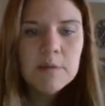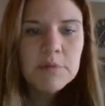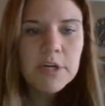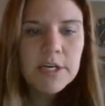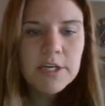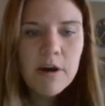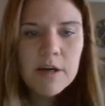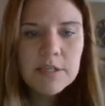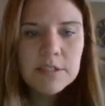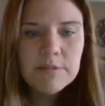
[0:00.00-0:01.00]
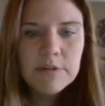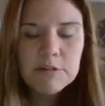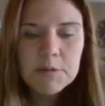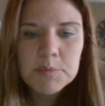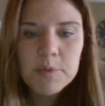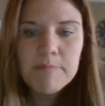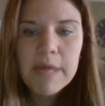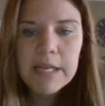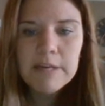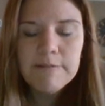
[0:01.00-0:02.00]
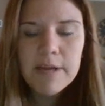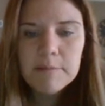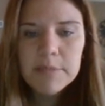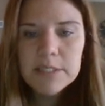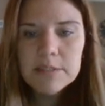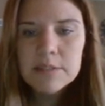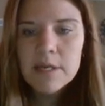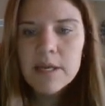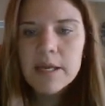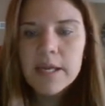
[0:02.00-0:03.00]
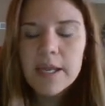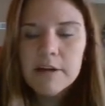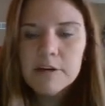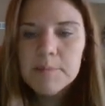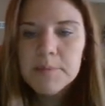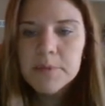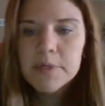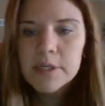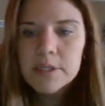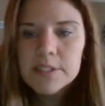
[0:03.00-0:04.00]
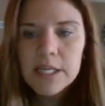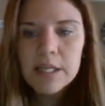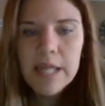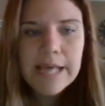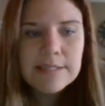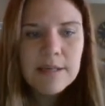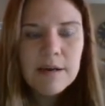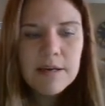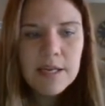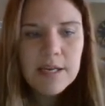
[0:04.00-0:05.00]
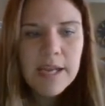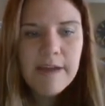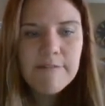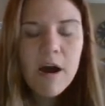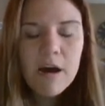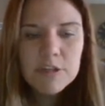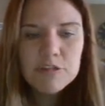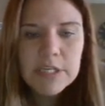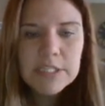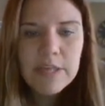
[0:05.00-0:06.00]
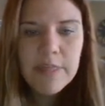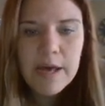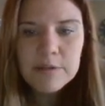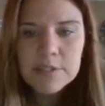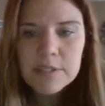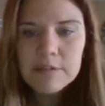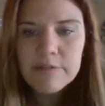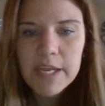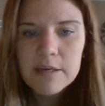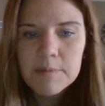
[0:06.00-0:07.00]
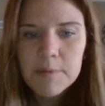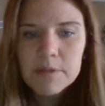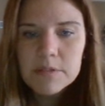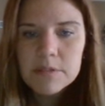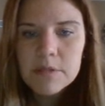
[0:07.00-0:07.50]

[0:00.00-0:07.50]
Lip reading: Prairie dogs live in groups with many families. Caribou herds in Alaska can have hundreds and thousands of animals.